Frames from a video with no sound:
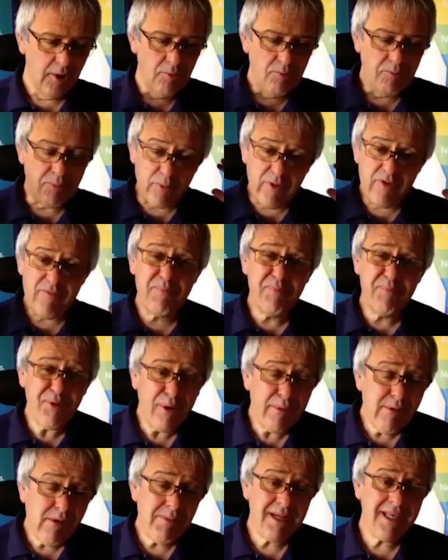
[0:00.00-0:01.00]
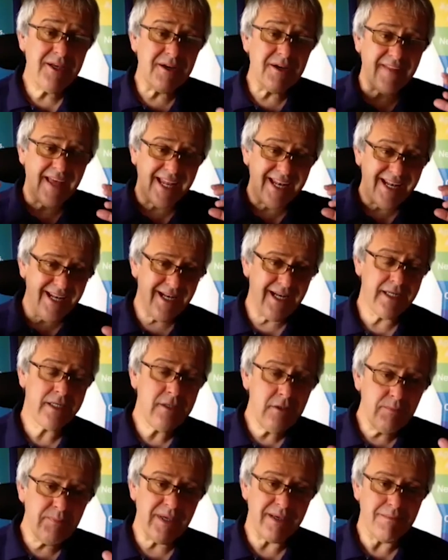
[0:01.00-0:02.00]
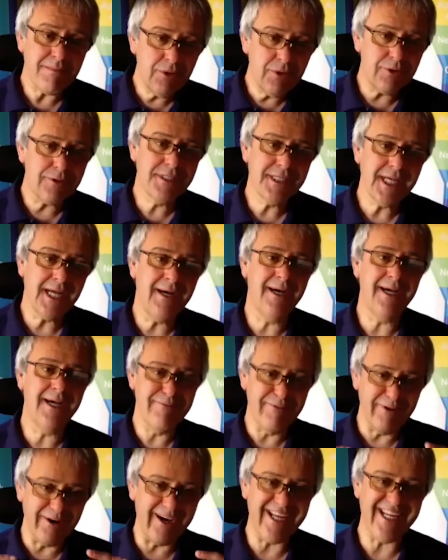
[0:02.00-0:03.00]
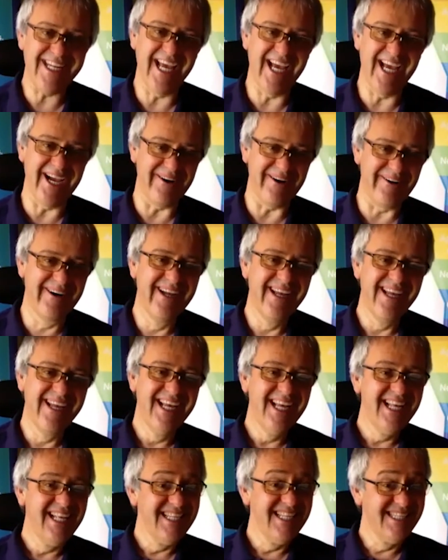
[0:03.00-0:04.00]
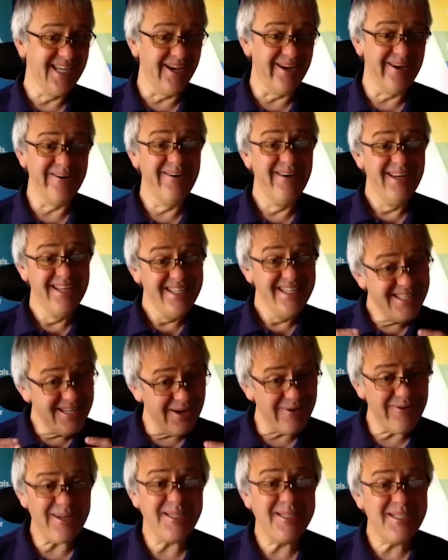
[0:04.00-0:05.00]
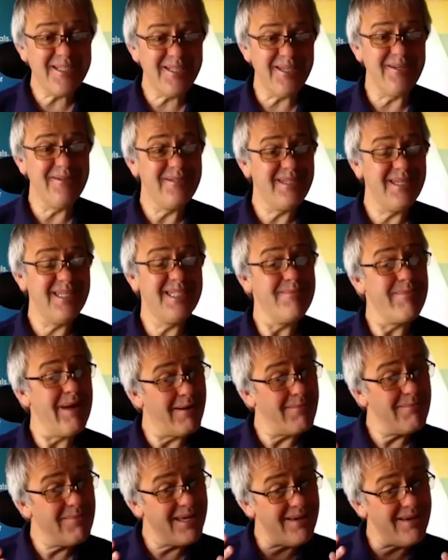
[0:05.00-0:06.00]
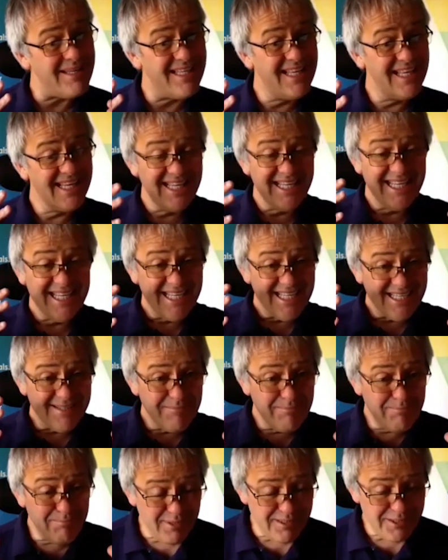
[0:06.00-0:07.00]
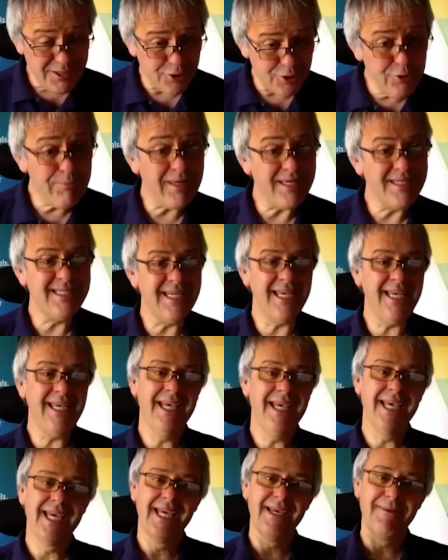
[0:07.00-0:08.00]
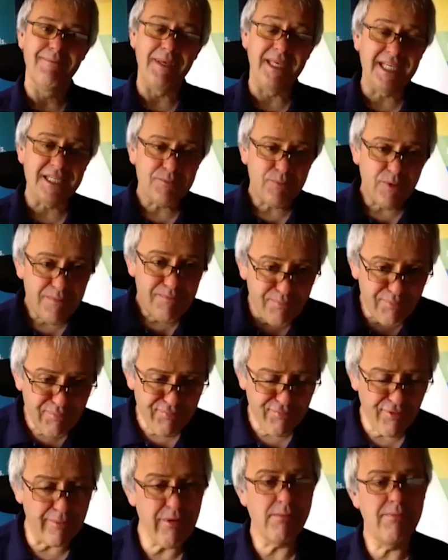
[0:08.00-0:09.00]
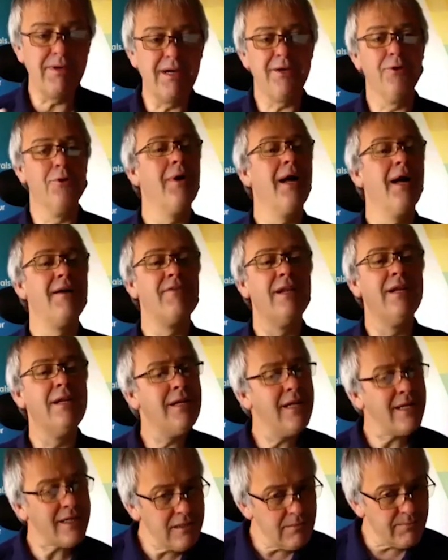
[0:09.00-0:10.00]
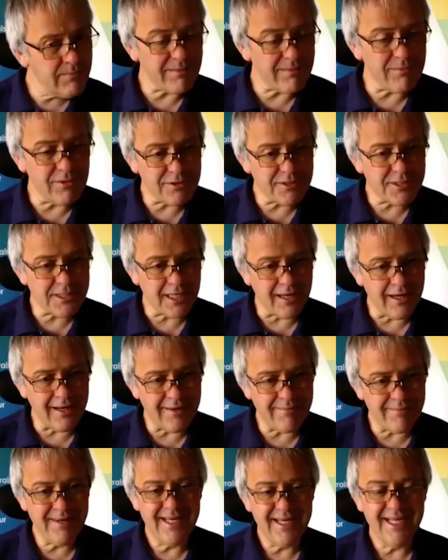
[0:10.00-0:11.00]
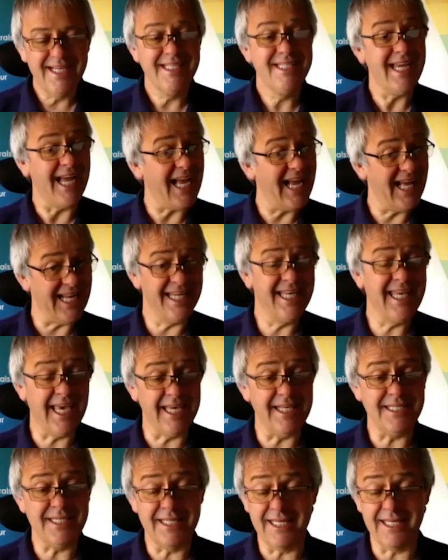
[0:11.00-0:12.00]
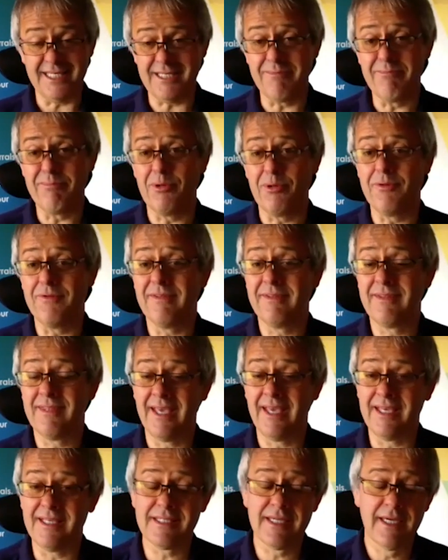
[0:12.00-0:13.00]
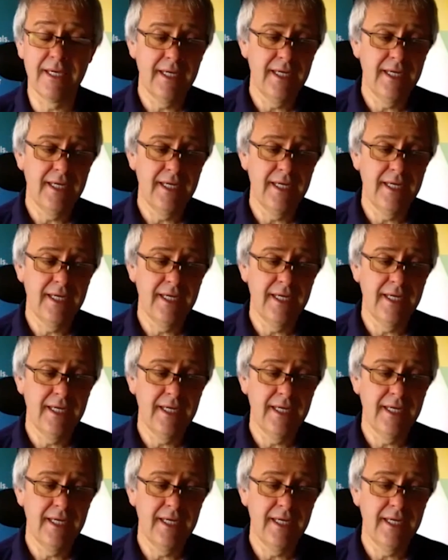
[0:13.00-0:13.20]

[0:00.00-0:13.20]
but we've probably got that little bit more time right now. So no excuses about being a bit too busy, because we probably all have a little bit more time to allocate to these important things.